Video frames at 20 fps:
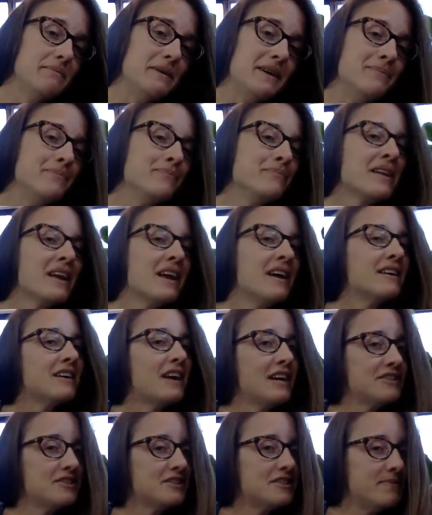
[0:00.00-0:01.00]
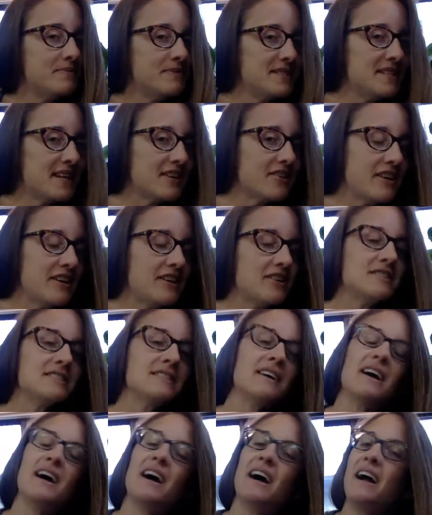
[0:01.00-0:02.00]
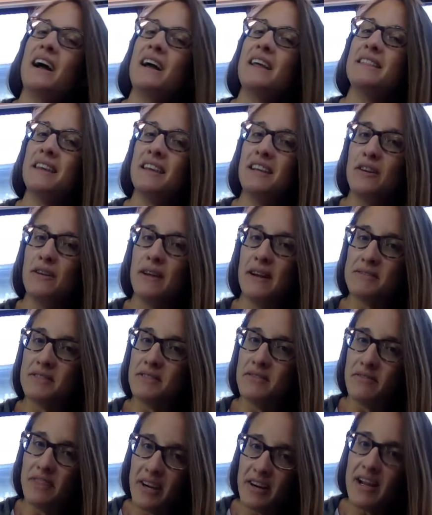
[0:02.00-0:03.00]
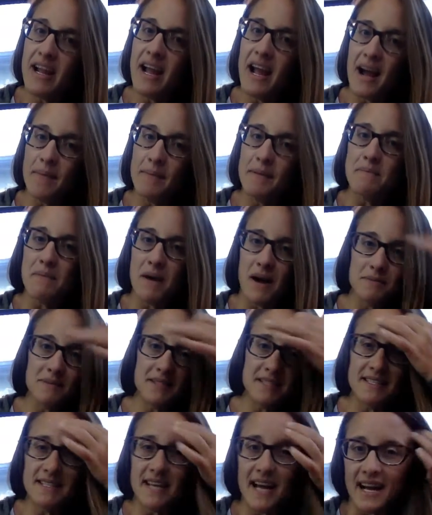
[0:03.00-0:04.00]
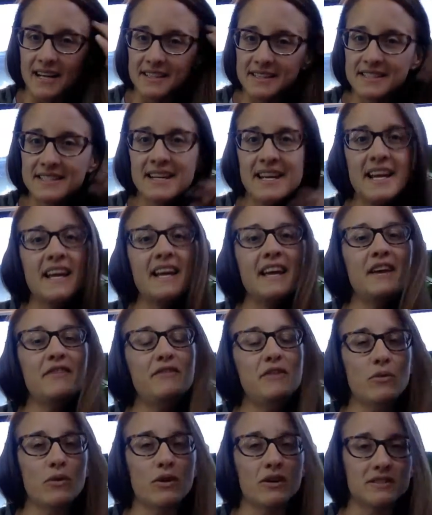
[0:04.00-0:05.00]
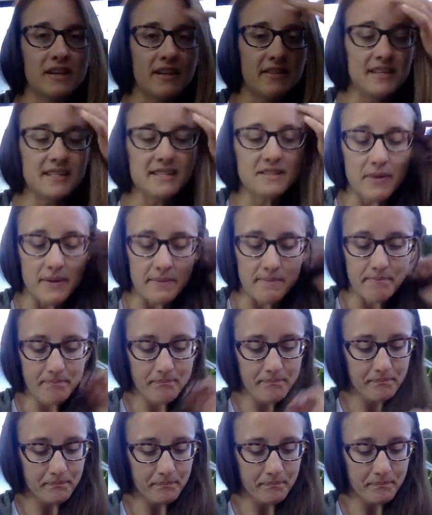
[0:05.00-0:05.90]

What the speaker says: But gosh, 2nd graders, I think you'd have some very happy moms and dads if you worked on this one.